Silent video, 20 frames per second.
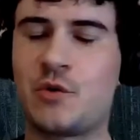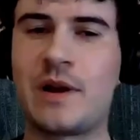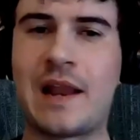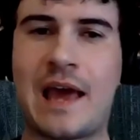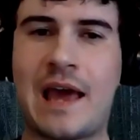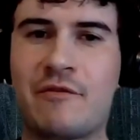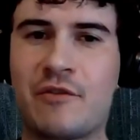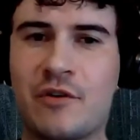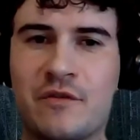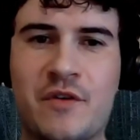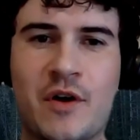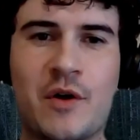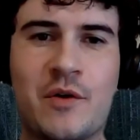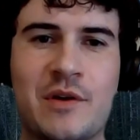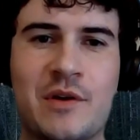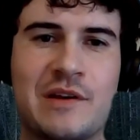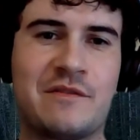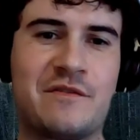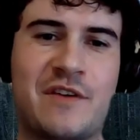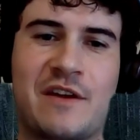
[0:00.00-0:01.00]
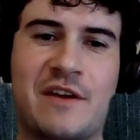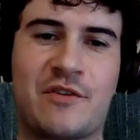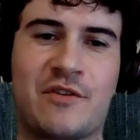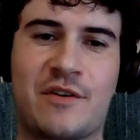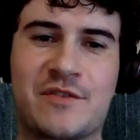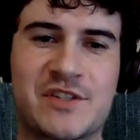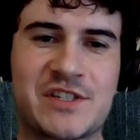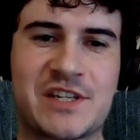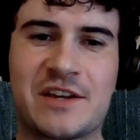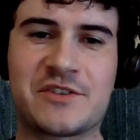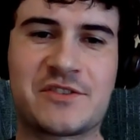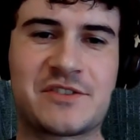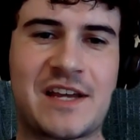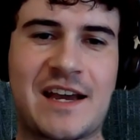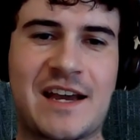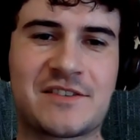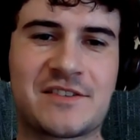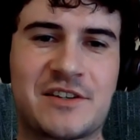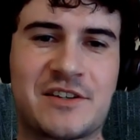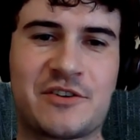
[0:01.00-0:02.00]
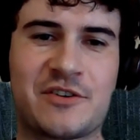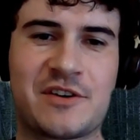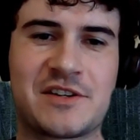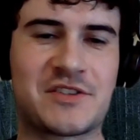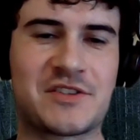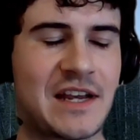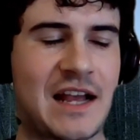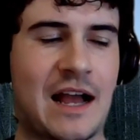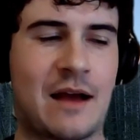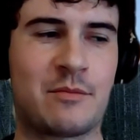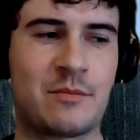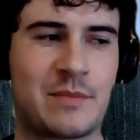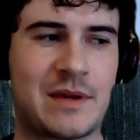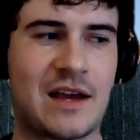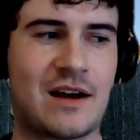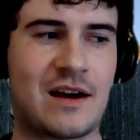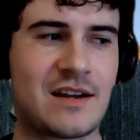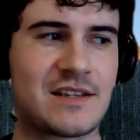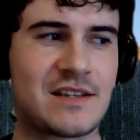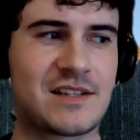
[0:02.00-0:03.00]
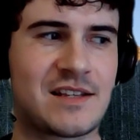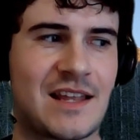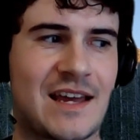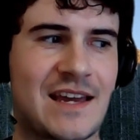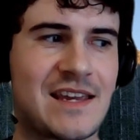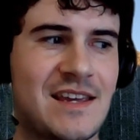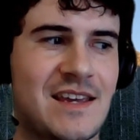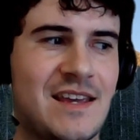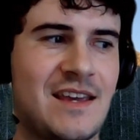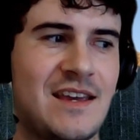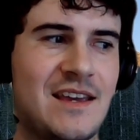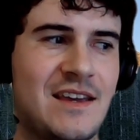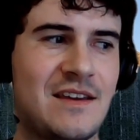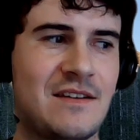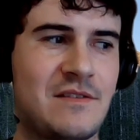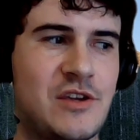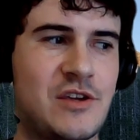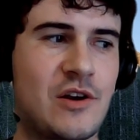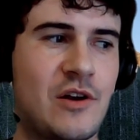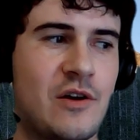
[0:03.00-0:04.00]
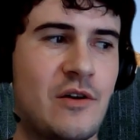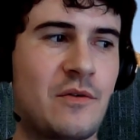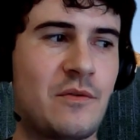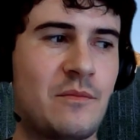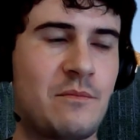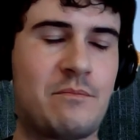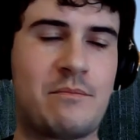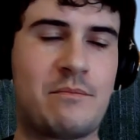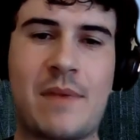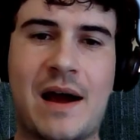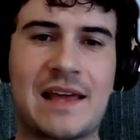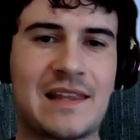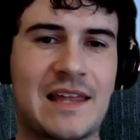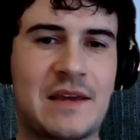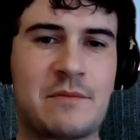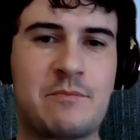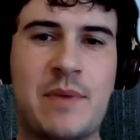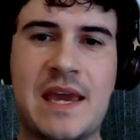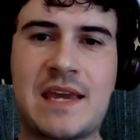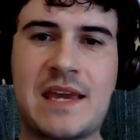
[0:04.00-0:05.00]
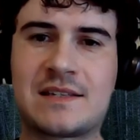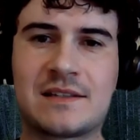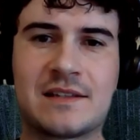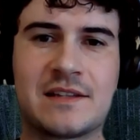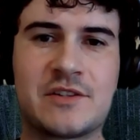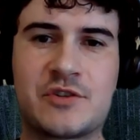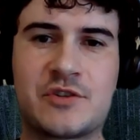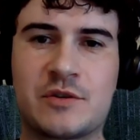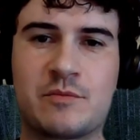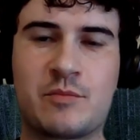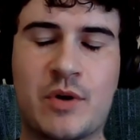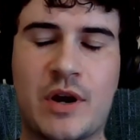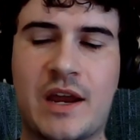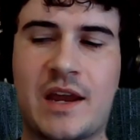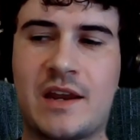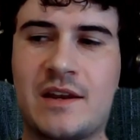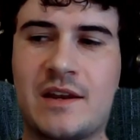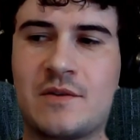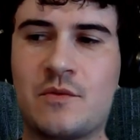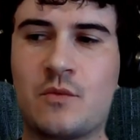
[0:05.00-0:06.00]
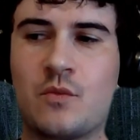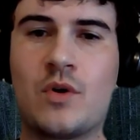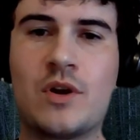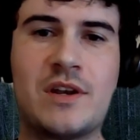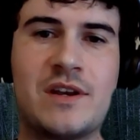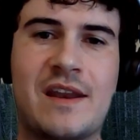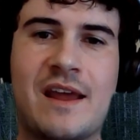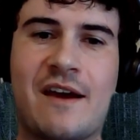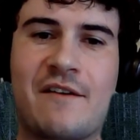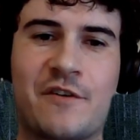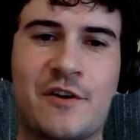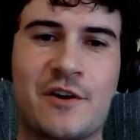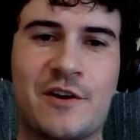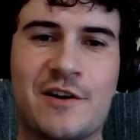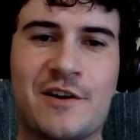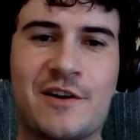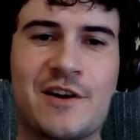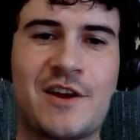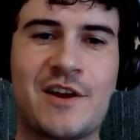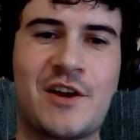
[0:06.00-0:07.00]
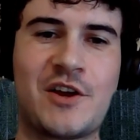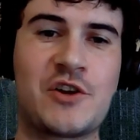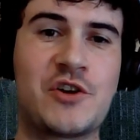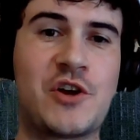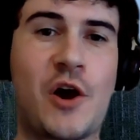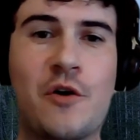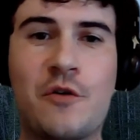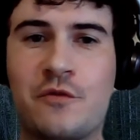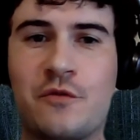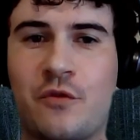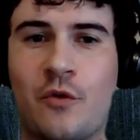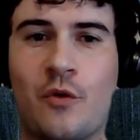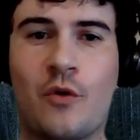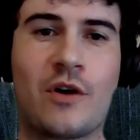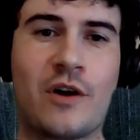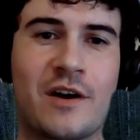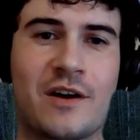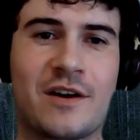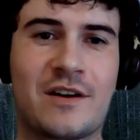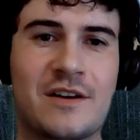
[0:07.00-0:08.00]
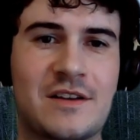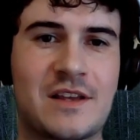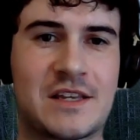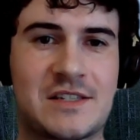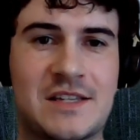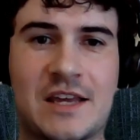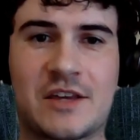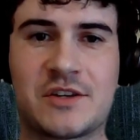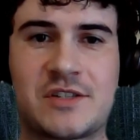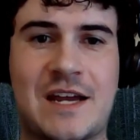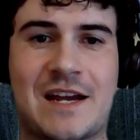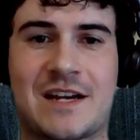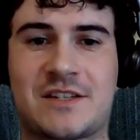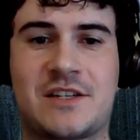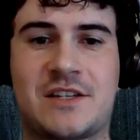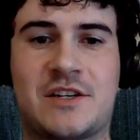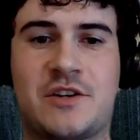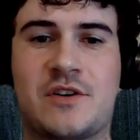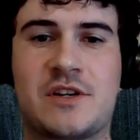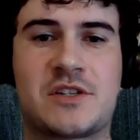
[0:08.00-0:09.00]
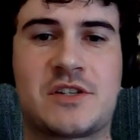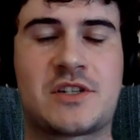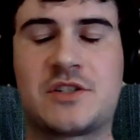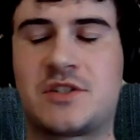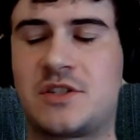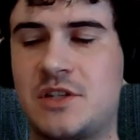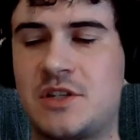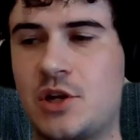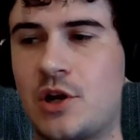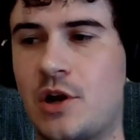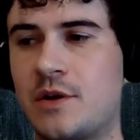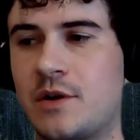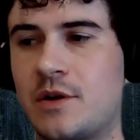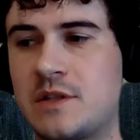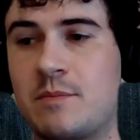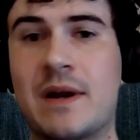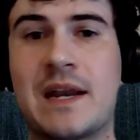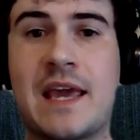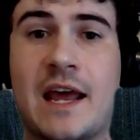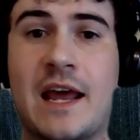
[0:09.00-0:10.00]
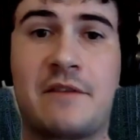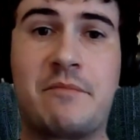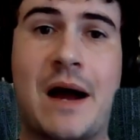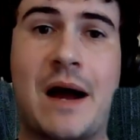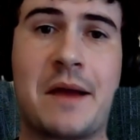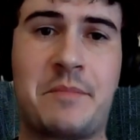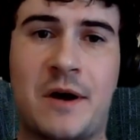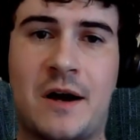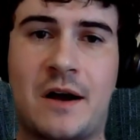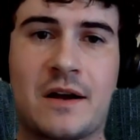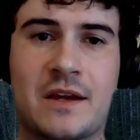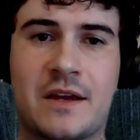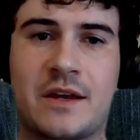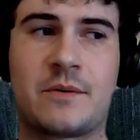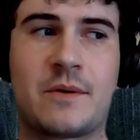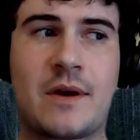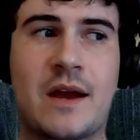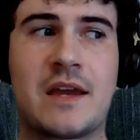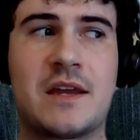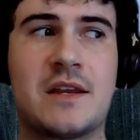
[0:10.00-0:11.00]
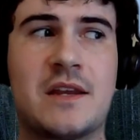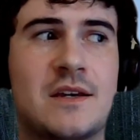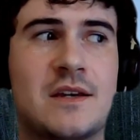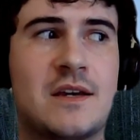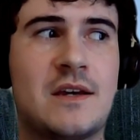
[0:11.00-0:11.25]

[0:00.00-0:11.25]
would ever vote in favor of a sales tax increase? Like, I'm gonna be honest, like, my like base lizard brain would never go for a sales tax increase because it's money out of my pocket, right?